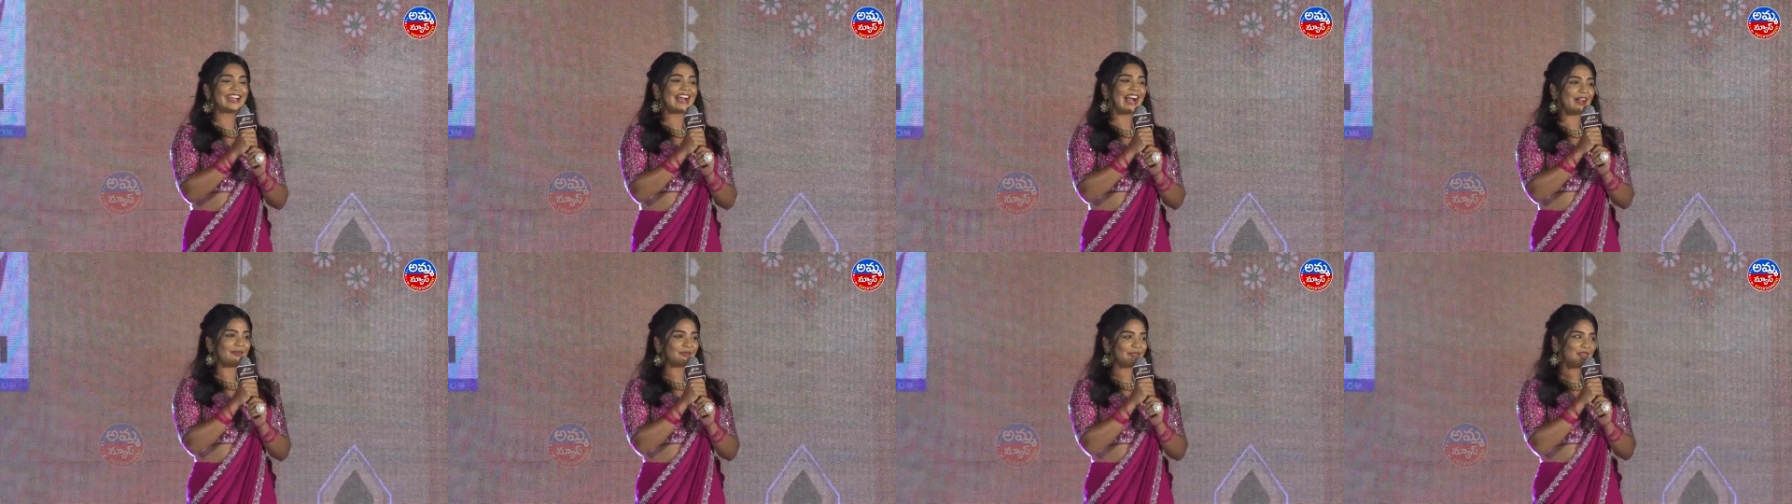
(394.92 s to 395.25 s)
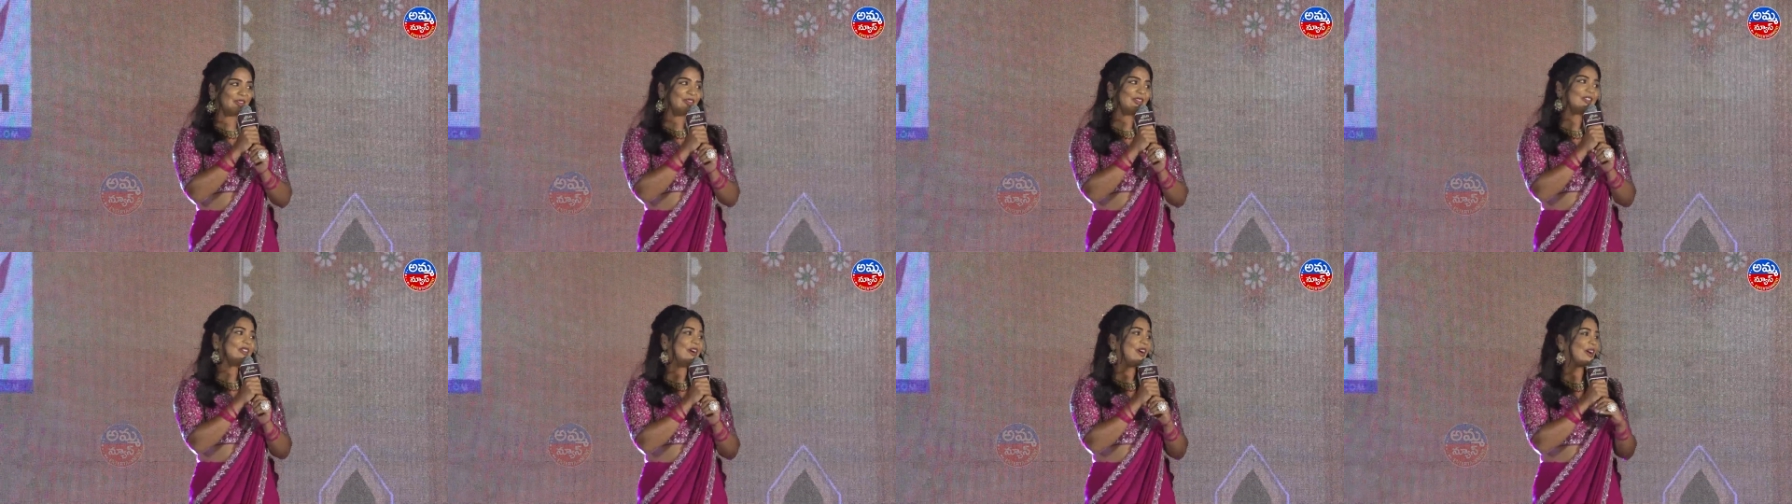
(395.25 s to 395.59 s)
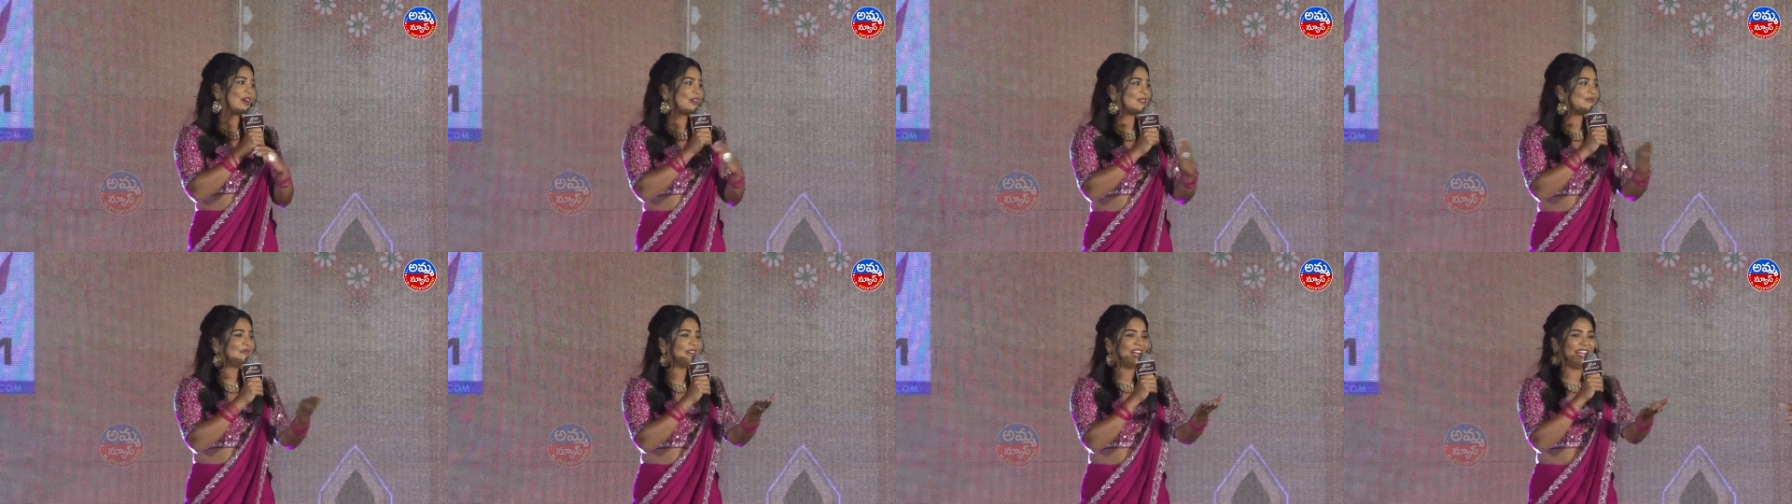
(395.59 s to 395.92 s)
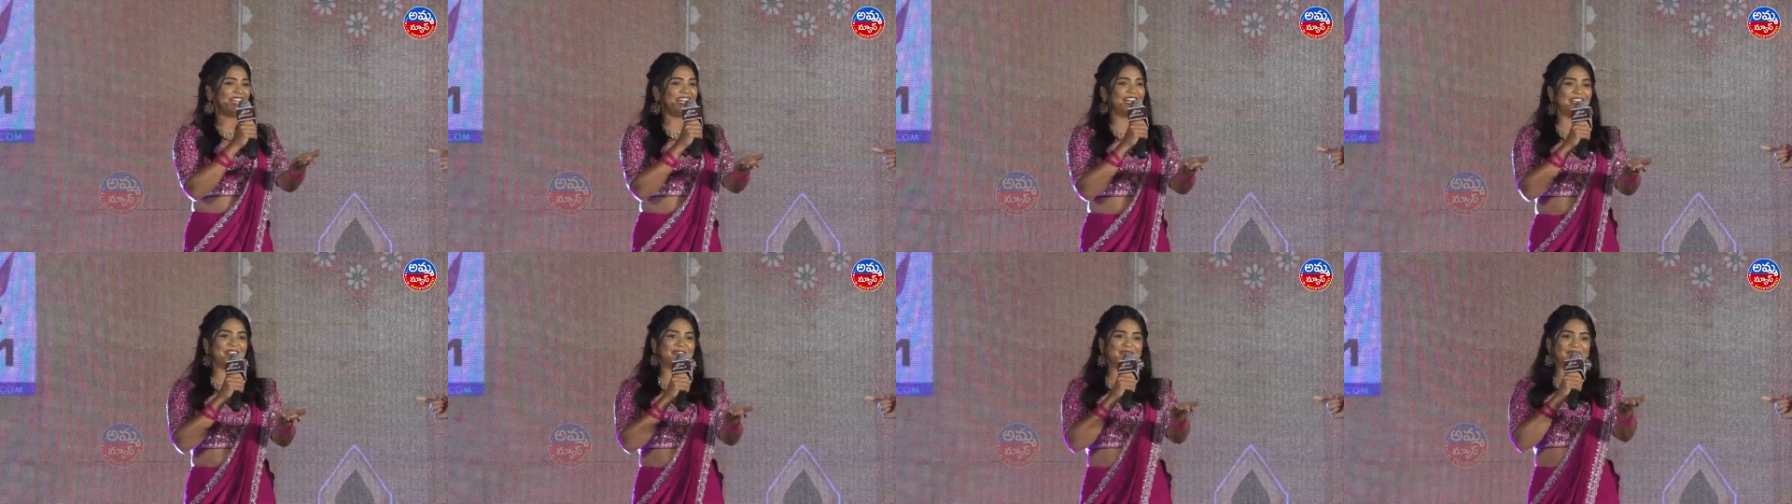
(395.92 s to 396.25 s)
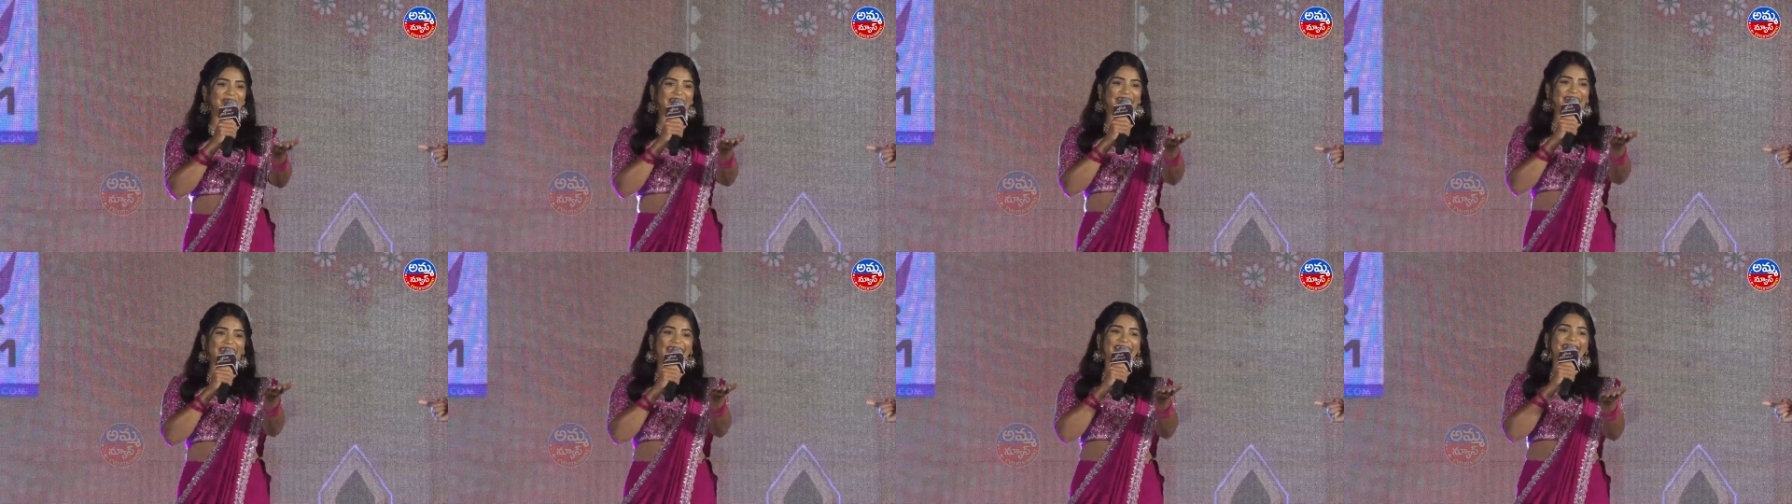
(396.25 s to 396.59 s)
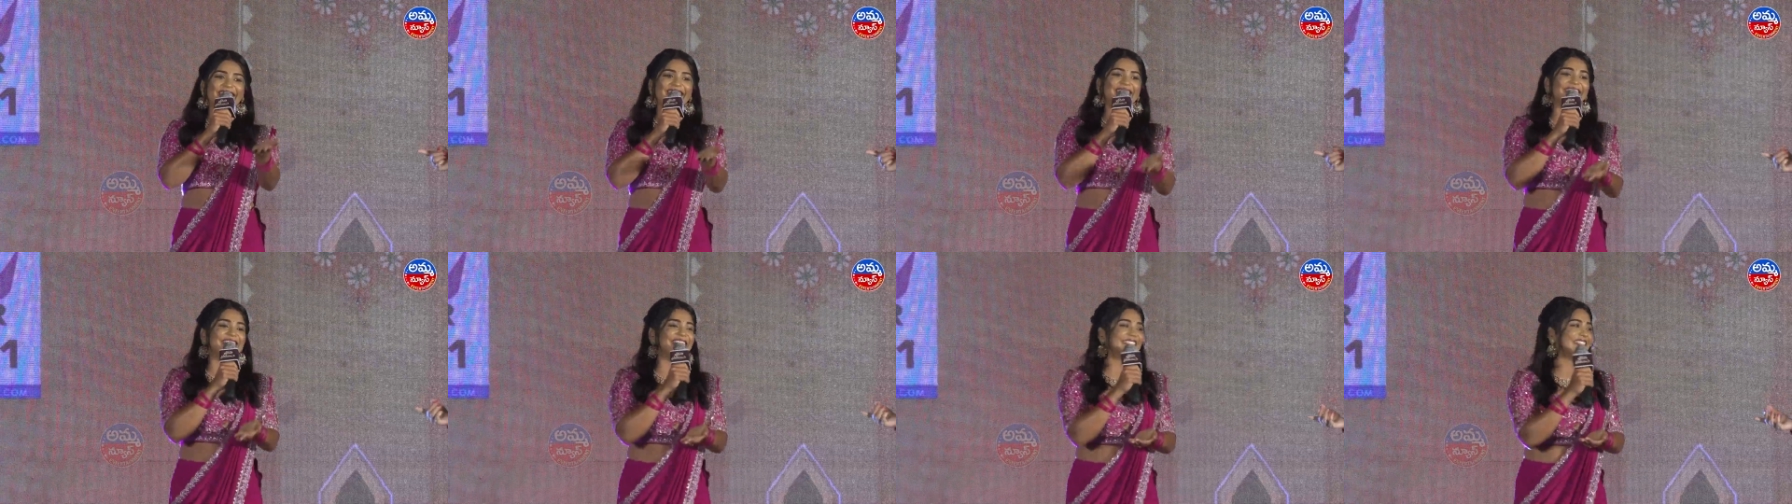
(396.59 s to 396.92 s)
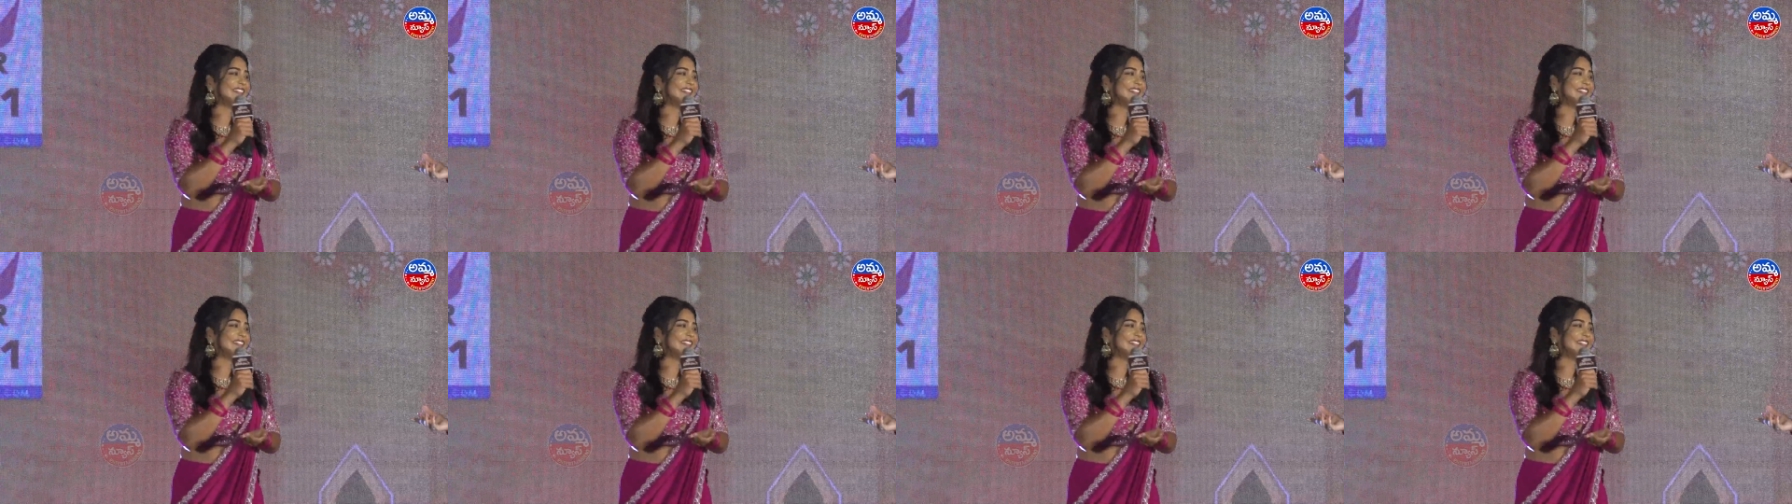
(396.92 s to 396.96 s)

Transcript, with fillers: I'm going to talk in Malayalam again.